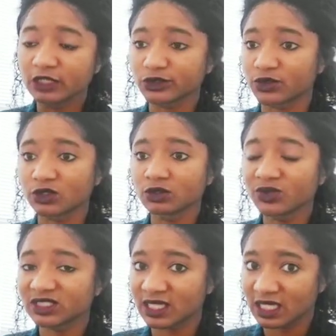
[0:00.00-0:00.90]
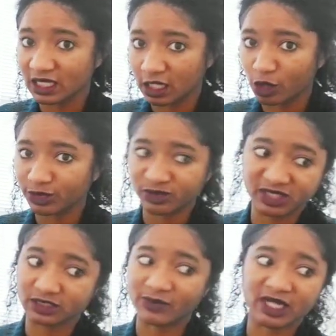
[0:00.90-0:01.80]
So the only reason they get help is
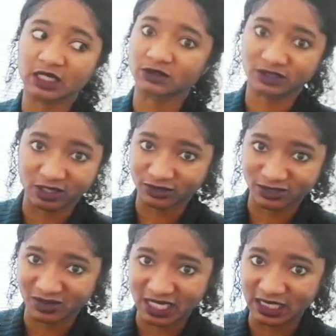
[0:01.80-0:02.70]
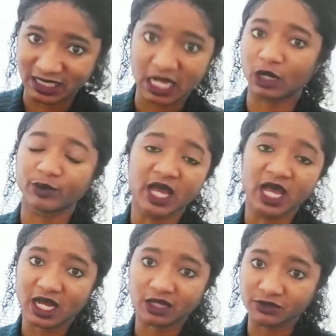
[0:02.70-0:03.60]
because somebody else tells them they need help.
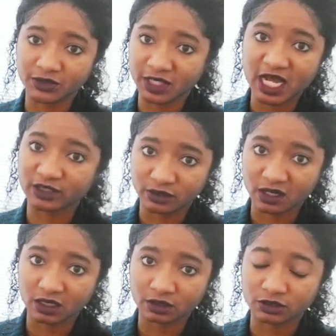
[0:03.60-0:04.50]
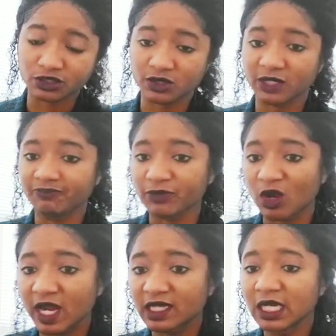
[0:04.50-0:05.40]
Other than that, they're not going to do it,
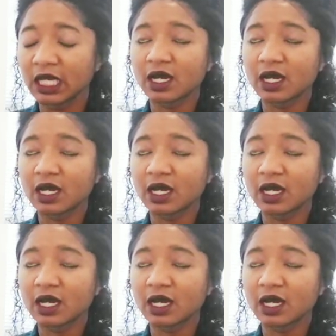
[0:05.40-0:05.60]
all right?